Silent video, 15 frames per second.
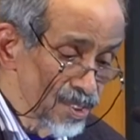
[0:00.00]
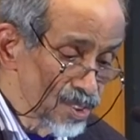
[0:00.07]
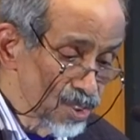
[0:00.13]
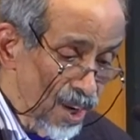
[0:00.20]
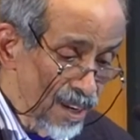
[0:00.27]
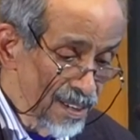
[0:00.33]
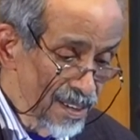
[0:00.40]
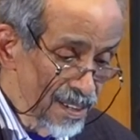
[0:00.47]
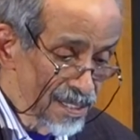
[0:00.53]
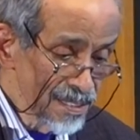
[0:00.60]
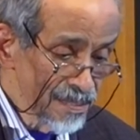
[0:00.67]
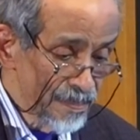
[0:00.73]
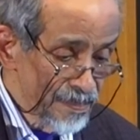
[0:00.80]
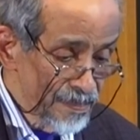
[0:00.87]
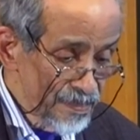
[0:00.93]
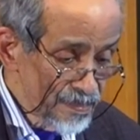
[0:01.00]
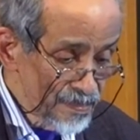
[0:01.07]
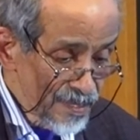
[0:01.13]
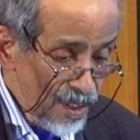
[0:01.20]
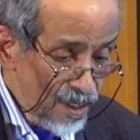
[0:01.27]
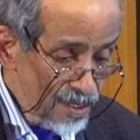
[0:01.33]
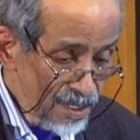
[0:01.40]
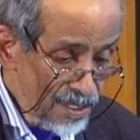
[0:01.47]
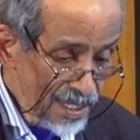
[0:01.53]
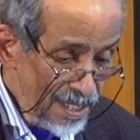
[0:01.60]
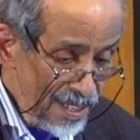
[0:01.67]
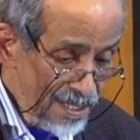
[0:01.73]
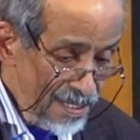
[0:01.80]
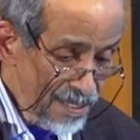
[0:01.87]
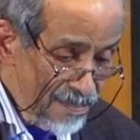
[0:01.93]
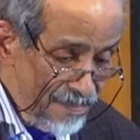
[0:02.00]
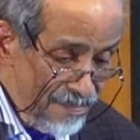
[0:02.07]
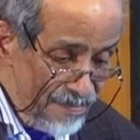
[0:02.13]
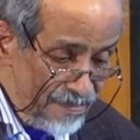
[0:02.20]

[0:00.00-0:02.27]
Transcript: joined us on this occasion.